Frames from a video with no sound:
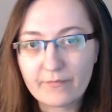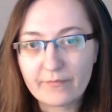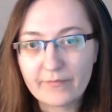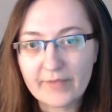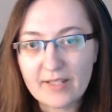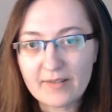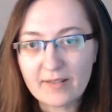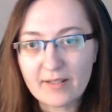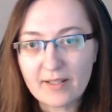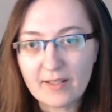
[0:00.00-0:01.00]
This
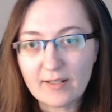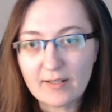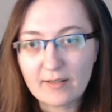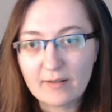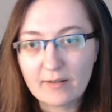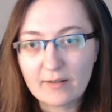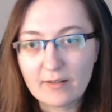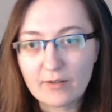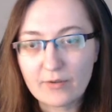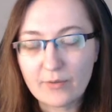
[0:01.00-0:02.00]
guy.
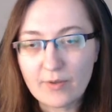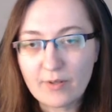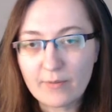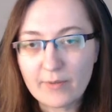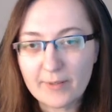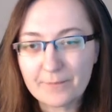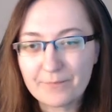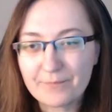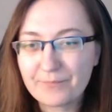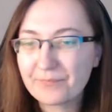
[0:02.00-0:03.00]
Do you know him?
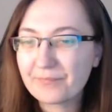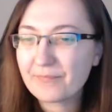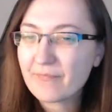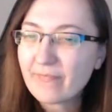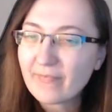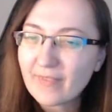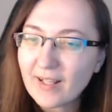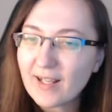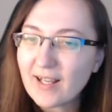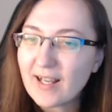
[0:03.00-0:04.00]

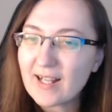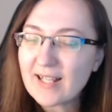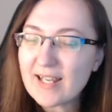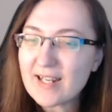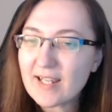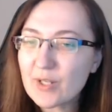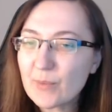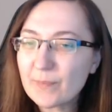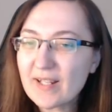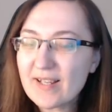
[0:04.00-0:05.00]
Lady, can you
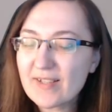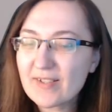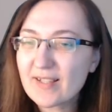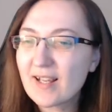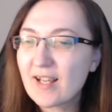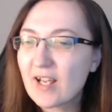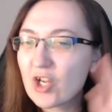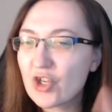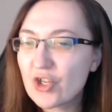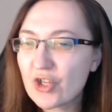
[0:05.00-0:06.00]
please
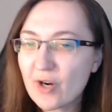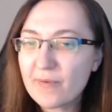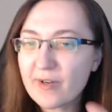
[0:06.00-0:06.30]
show your